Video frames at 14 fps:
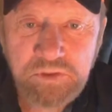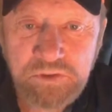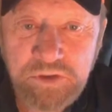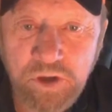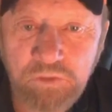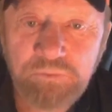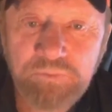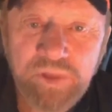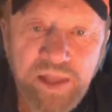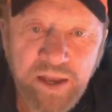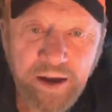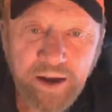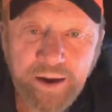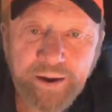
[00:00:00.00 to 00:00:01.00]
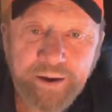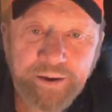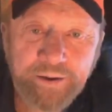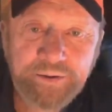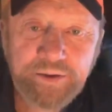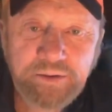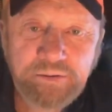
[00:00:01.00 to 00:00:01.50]
So,
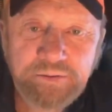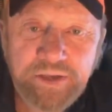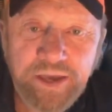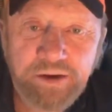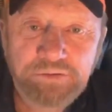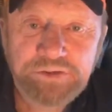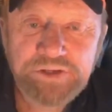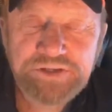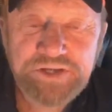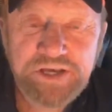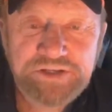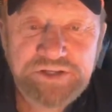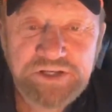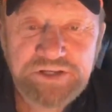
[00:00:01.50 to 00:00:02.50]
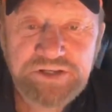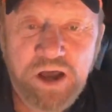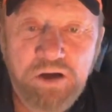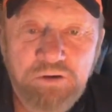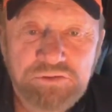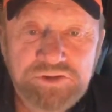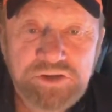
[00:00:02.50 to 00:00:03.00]
Kelton says he
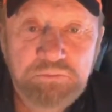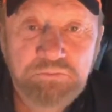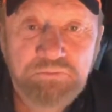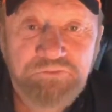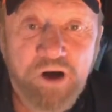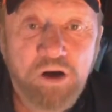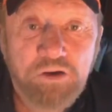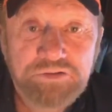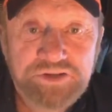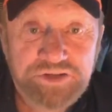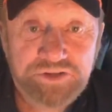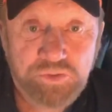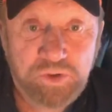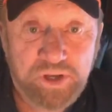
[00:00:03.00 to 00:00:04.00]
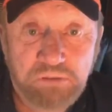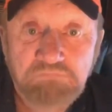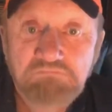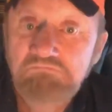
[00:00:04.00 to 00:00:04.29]
saw some fawns this week.